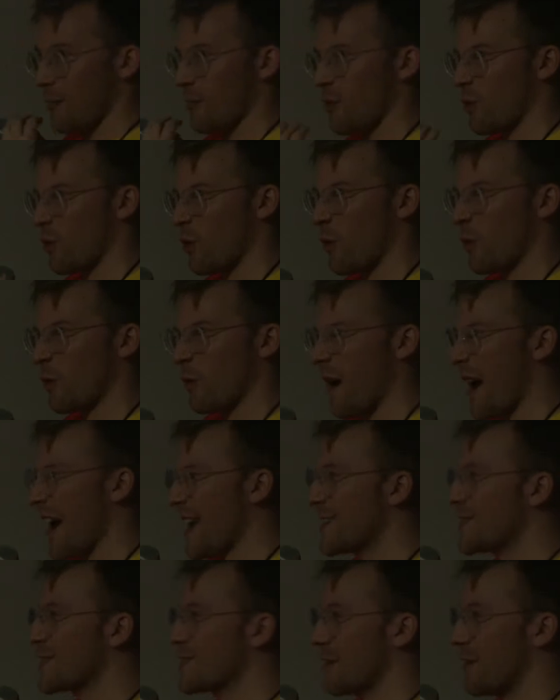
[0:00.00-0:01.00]

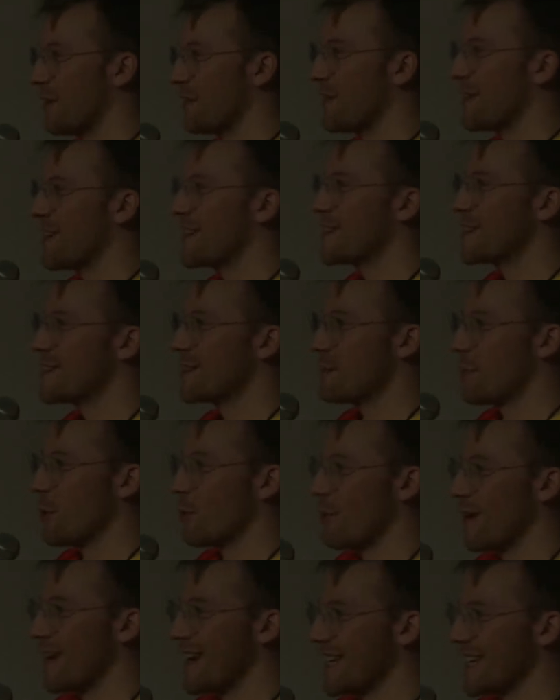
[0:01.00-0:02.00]
progress of this
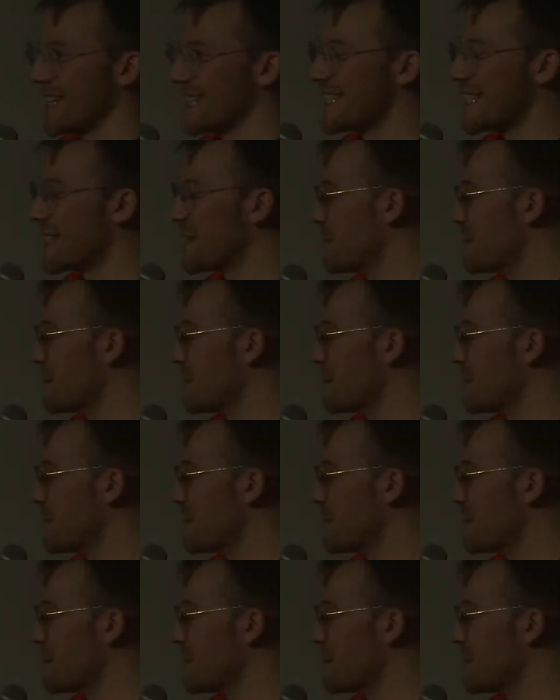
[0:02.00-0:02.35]
parade.